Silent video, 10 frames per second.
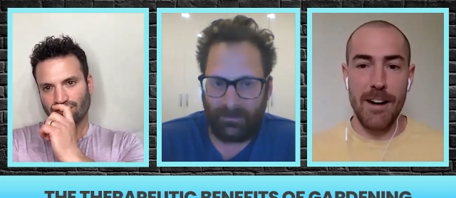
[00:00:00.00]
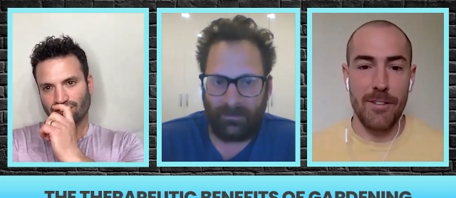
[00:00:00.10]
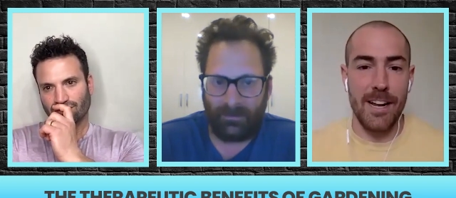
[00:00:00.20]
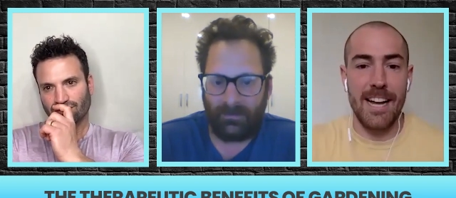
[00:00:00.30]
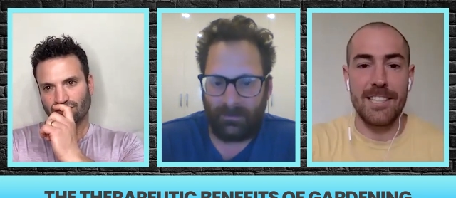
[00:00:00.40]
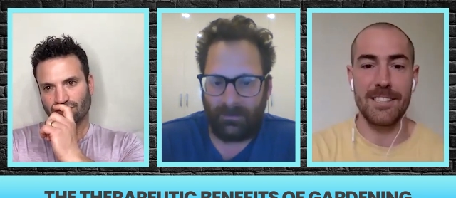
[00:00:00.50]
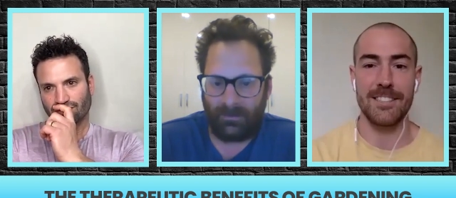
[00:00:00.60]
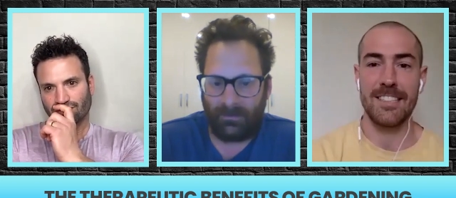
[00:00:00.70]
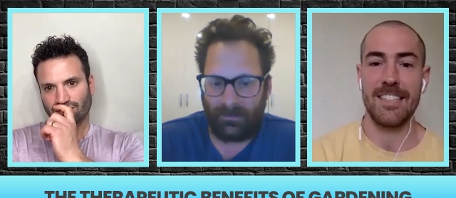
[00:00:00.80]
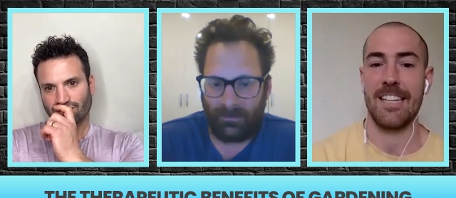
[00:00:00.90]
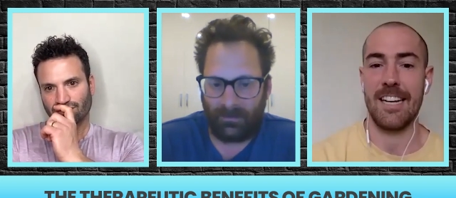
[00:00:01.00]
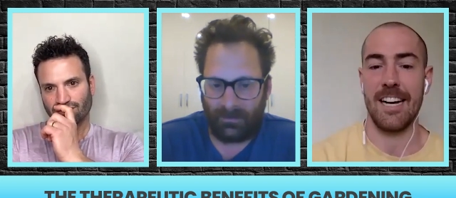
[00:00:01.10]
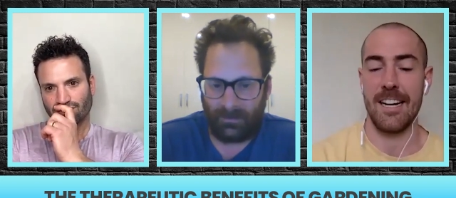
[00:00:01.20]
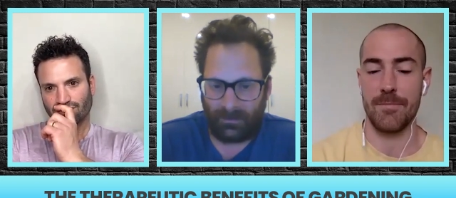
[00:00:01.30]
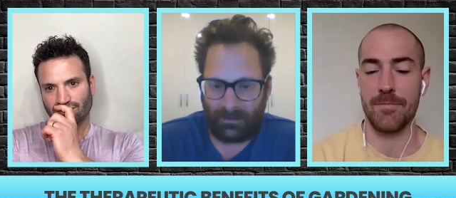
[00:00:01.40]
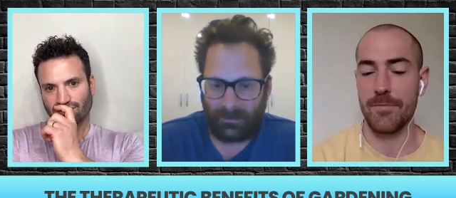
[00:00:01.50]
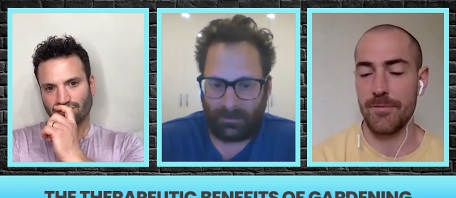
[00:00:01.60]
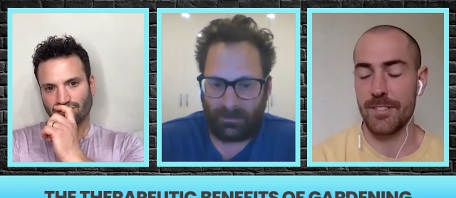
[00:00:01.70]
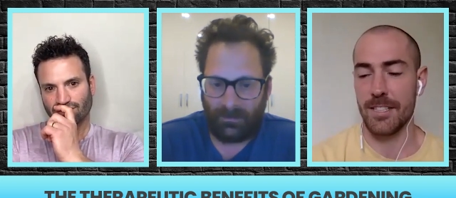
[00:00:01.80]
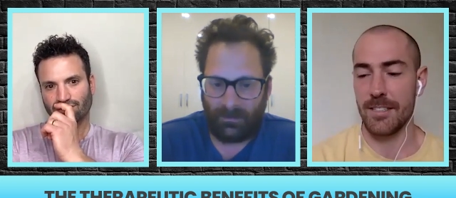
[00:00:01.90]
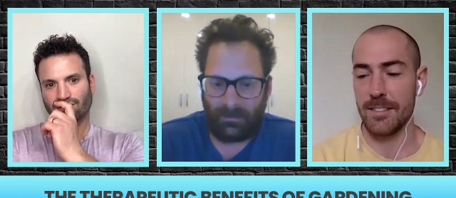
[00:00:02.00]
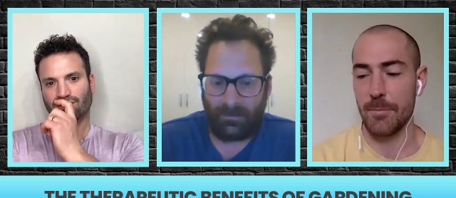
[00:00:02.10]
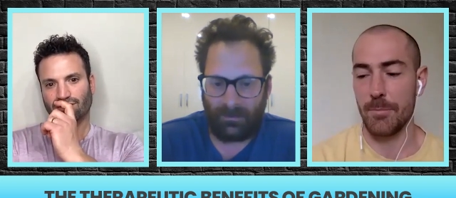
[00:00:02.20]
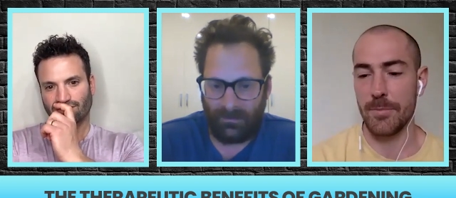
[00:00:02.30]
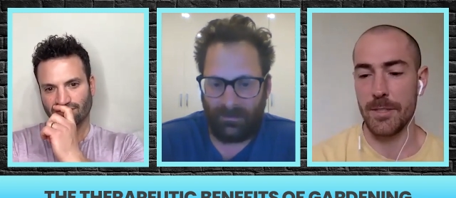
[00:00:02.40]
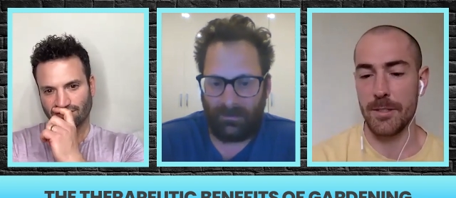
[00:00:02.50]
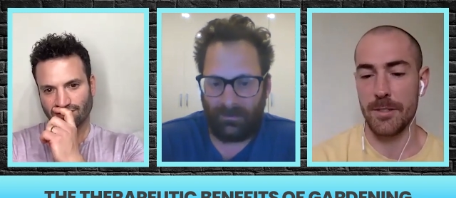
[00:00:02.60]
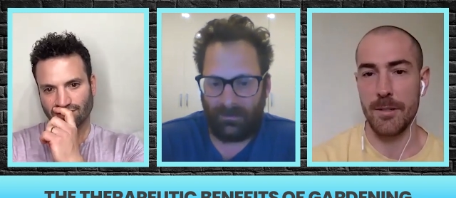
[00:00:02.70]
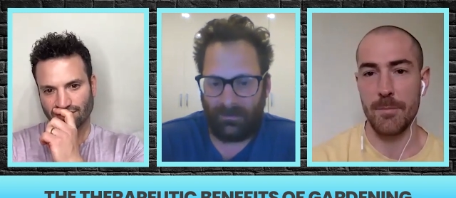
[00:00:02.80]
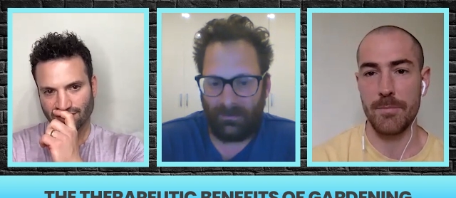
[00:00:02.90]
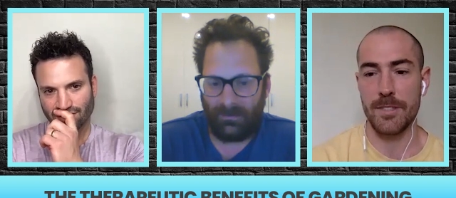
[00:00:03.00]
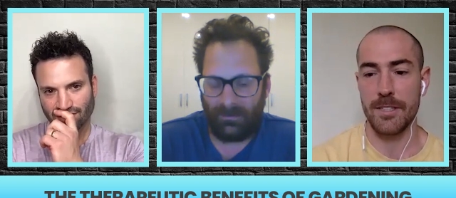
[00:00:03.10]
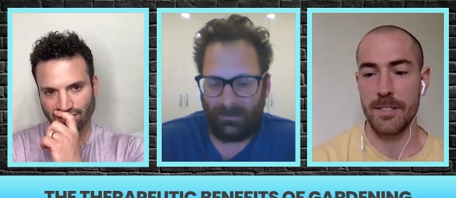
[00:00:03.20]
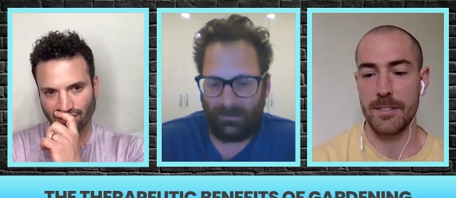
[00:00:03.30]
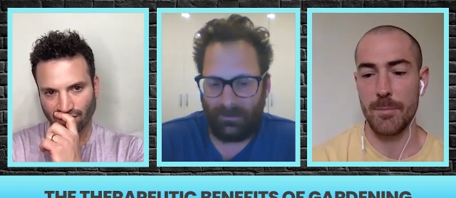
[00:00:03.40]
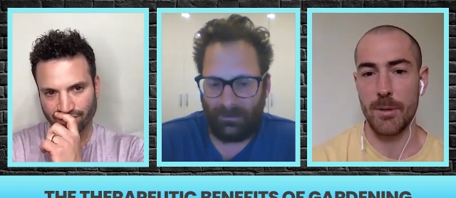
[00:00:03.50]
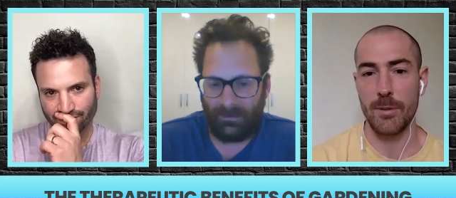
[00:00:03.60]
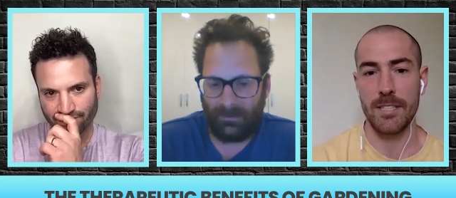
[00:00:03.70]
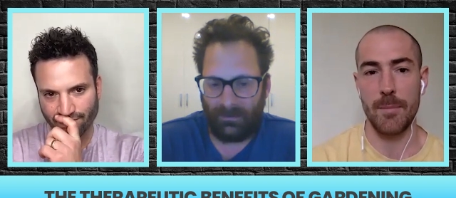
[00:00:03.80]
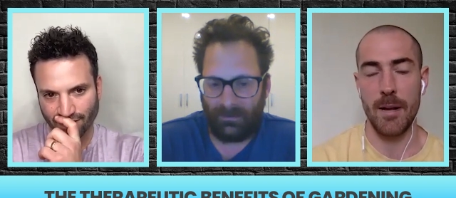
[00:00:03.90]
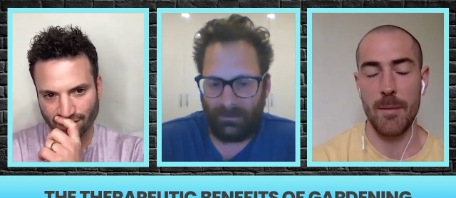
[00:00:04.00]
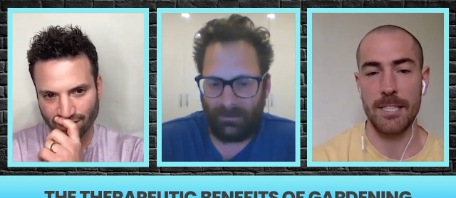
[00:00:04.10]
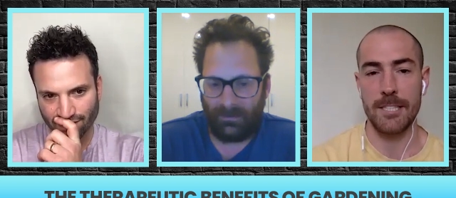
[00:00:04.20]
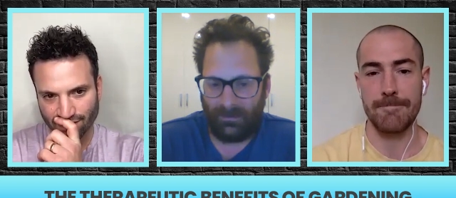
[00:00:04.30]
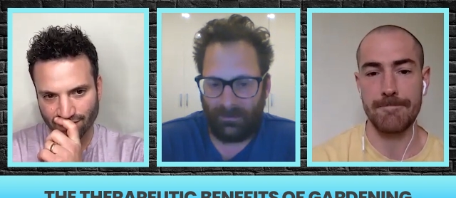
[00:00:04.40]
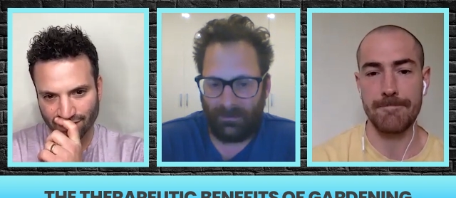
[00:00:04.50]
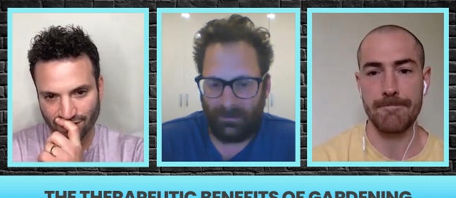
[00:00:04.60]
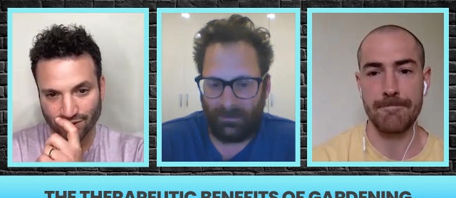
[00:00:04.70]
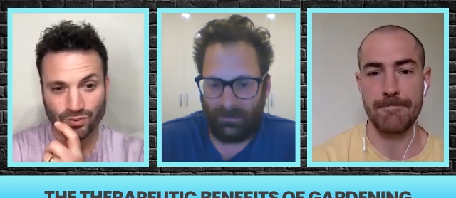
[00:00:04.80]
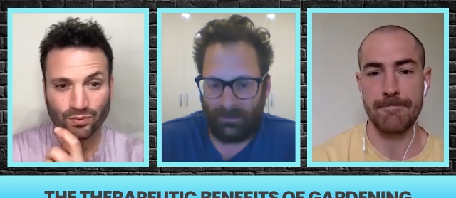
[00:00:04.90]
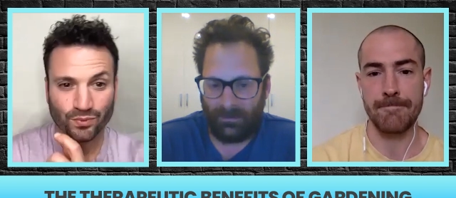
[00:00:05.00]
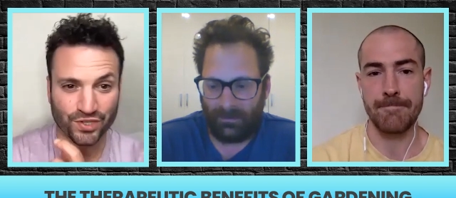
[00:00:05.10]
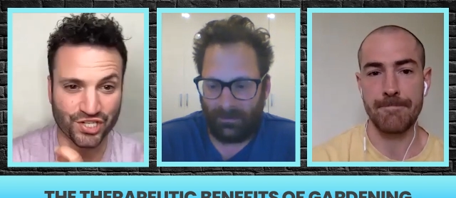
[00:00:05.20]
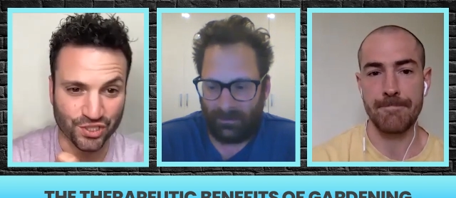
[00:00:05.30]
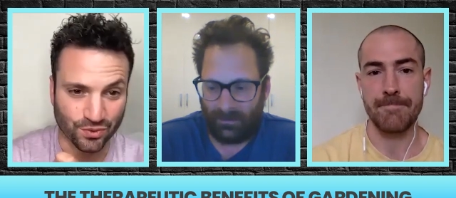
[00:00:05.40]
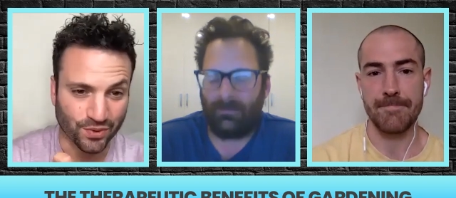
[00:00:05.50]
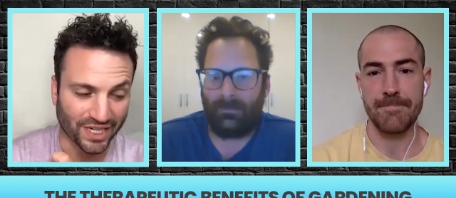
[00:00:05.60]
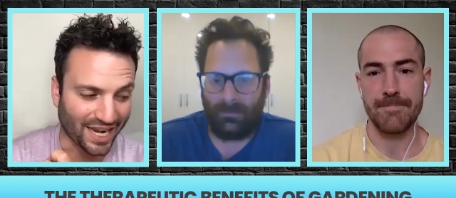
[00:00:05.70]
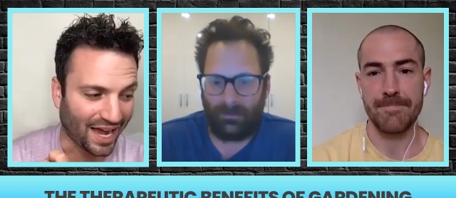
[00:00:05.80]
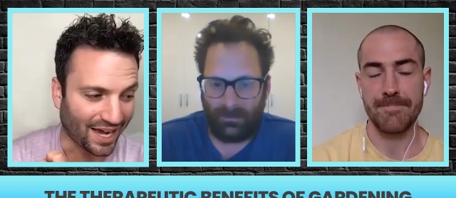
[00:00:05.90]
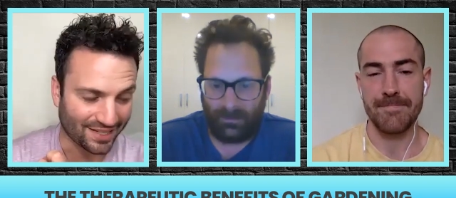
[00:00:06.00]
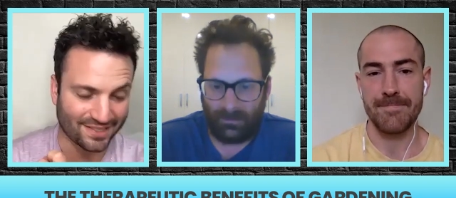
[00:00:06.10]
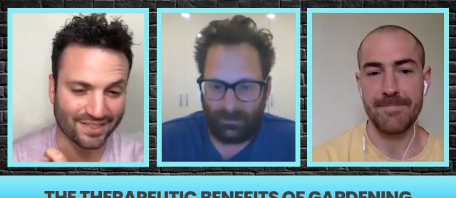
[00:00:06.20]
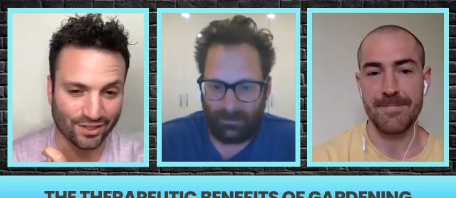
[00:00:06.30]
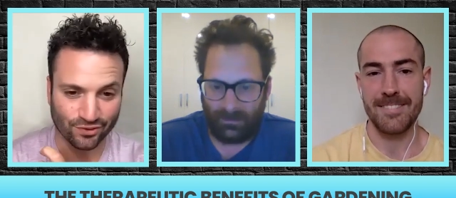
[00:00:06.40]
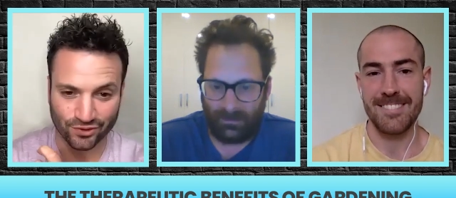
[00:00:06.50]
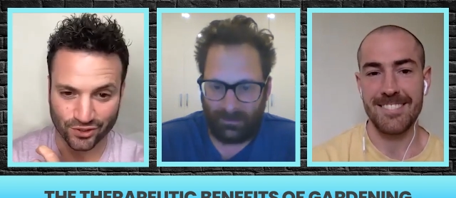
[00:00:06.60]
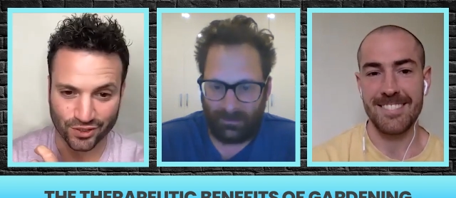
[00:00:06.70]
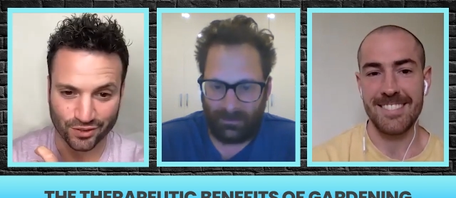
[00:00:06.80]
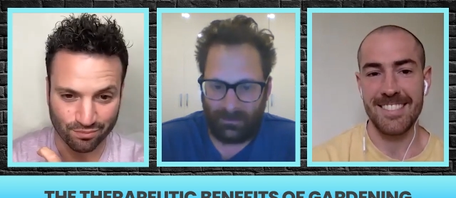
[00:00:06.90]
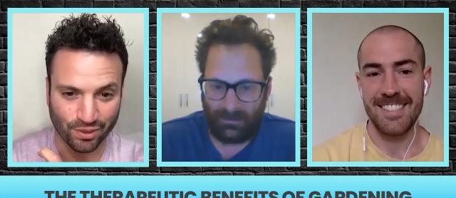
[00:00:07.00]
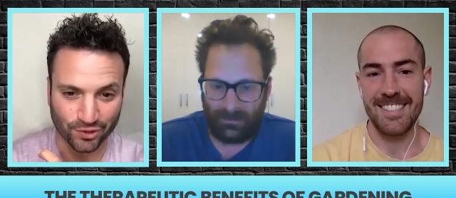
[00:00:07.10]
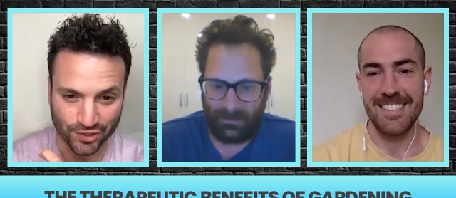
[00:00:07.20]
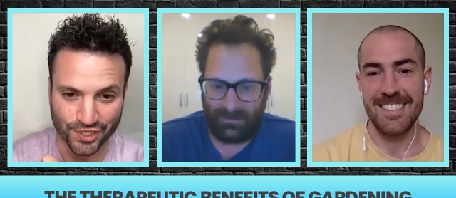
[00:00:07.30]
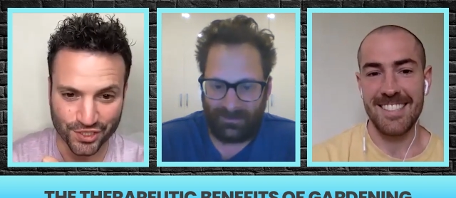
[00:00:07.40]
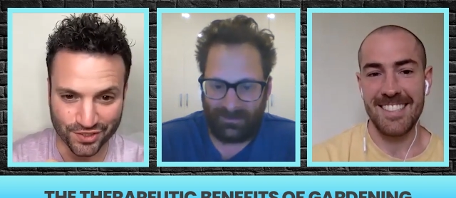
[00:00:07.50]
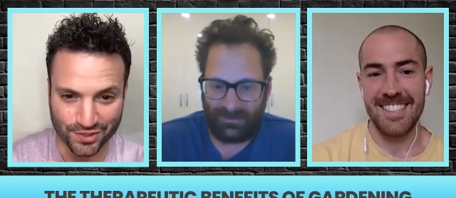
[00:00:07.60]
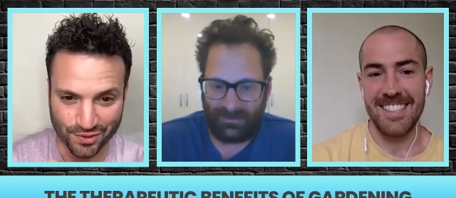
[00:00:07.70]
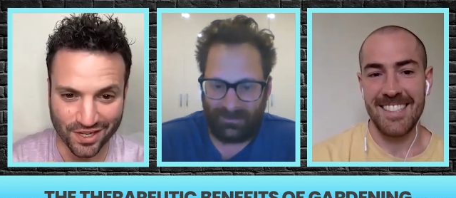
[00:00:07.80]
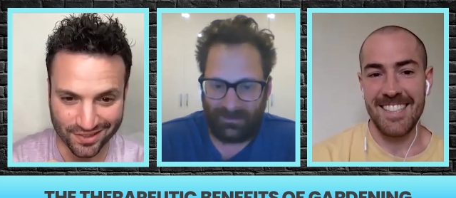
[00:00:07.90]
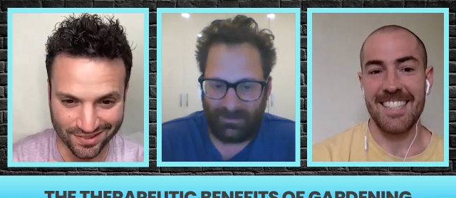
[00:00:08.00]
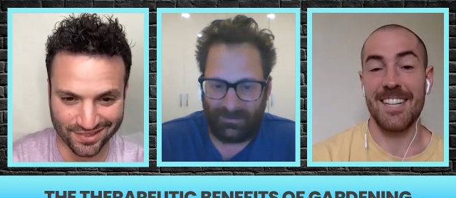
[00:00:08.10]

Speaker 1: gratification um, to, to to to to to building something amazing which is a
Speaker 2: really hard sell for politicians, right?